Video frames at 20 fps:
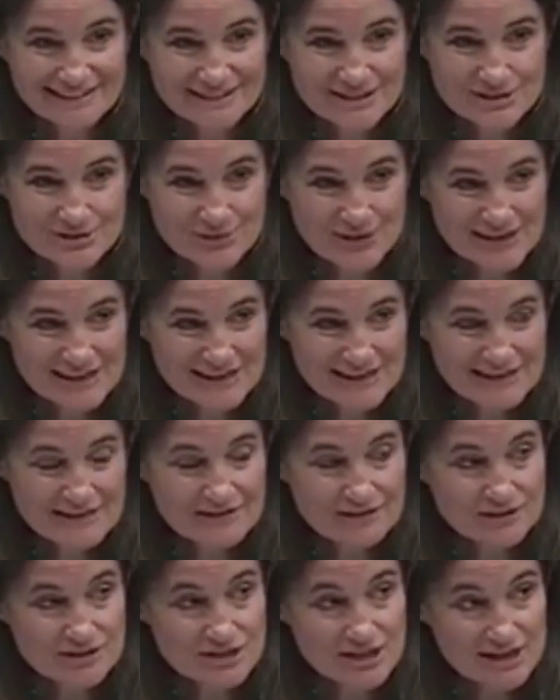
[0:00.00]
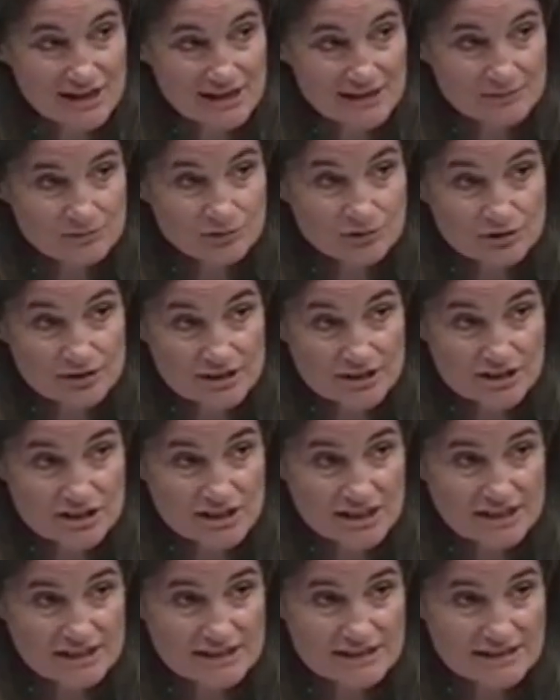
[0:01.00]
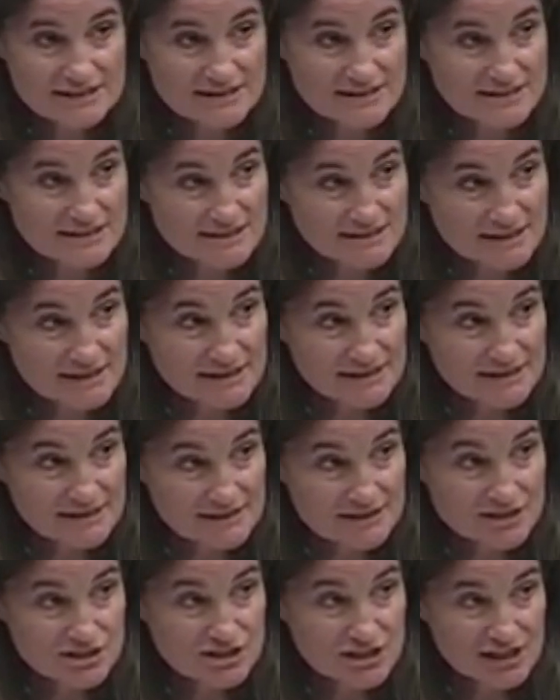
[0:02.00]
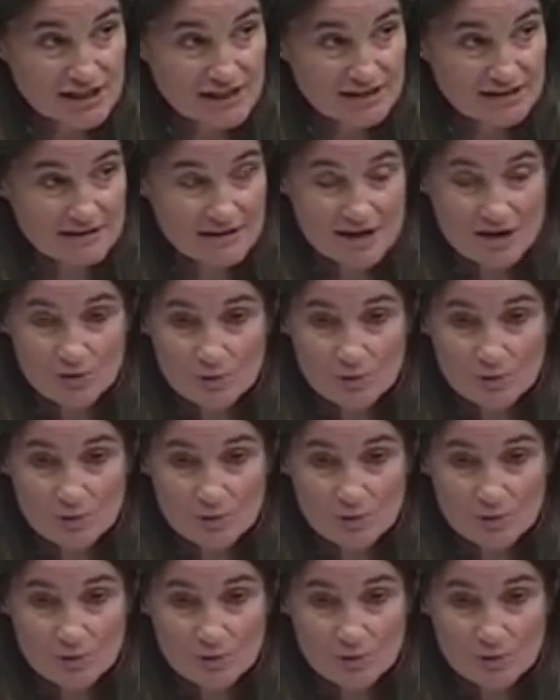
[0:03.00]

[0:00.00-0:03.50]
training and their time learning Chinese and studying in China,